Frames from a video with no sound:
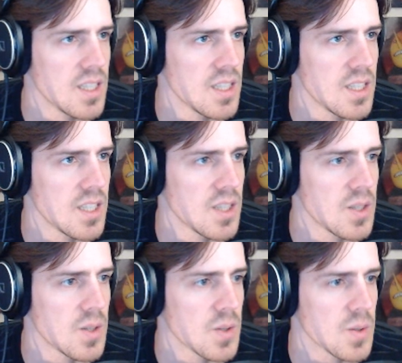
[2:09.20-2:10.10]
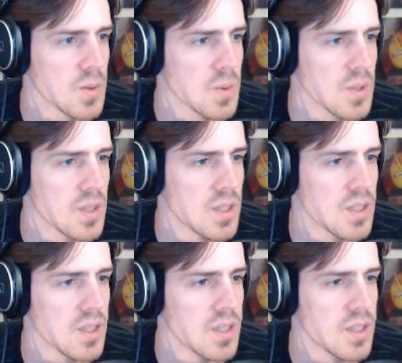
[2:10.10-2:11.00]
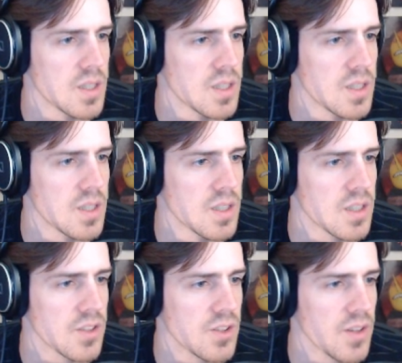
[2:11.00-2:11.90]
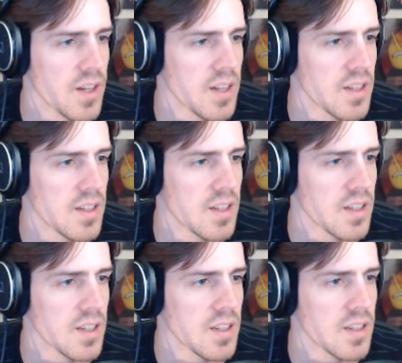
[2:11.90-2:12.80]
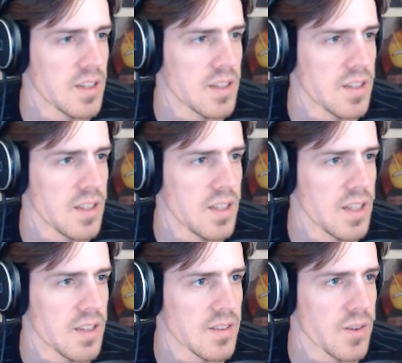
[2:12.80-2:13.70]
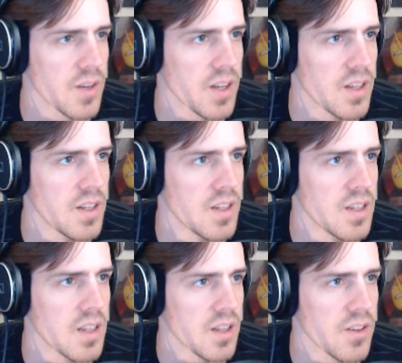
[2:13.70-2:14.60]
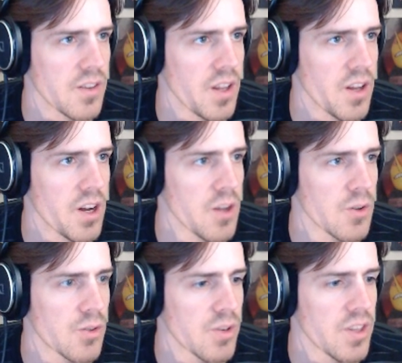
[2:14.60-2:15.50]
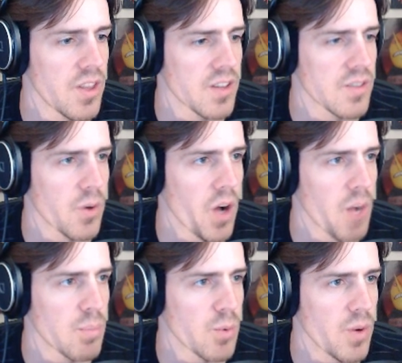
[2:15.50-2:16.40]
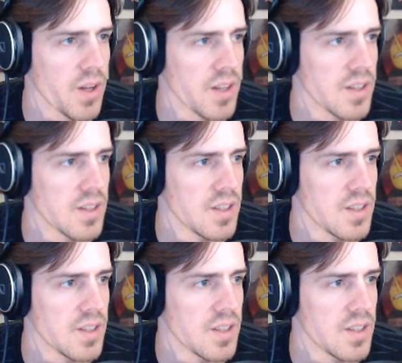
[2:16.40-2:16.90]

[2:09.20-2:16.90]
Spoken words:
No. Just do that, and then... yes, okay. Because, yeah, none of those three things have an up way.